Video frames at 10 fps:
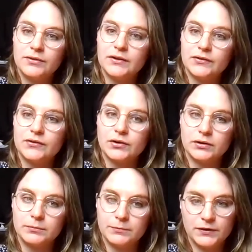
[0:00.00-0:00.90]
this
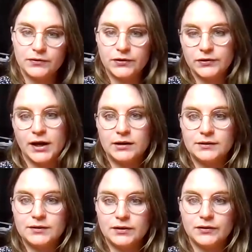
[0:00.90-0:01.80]
story with these two
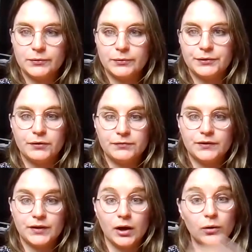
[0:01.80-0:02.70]
characters who are
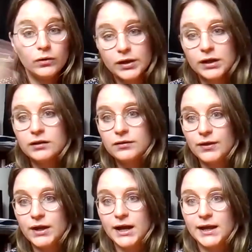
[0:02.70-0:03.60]
obviously older
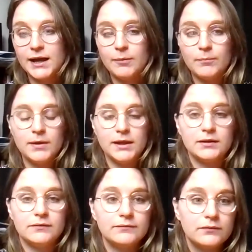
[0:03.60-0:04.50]
than I am
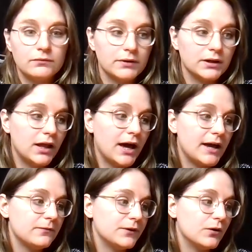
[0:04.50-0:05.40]
in real
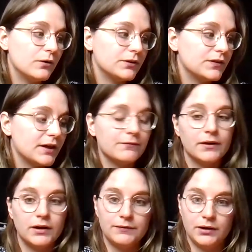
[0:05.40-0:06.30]
life and obviously have
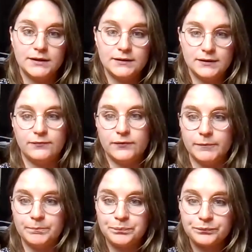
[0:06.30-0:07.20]
very, very
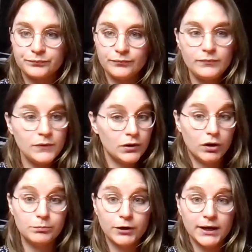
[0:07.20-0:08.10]
different
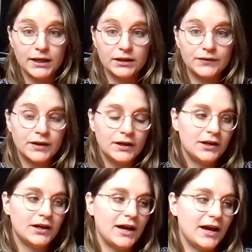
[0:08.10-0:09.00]
upbringings.
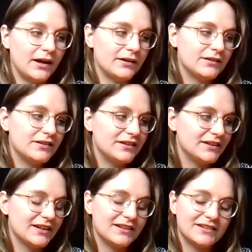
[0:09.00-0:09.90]
Uh,
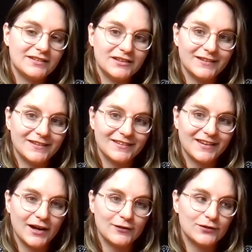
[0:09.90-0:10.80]
yeah, it's
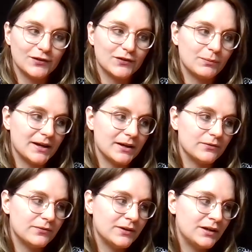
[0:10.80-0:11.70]
kind of just a way of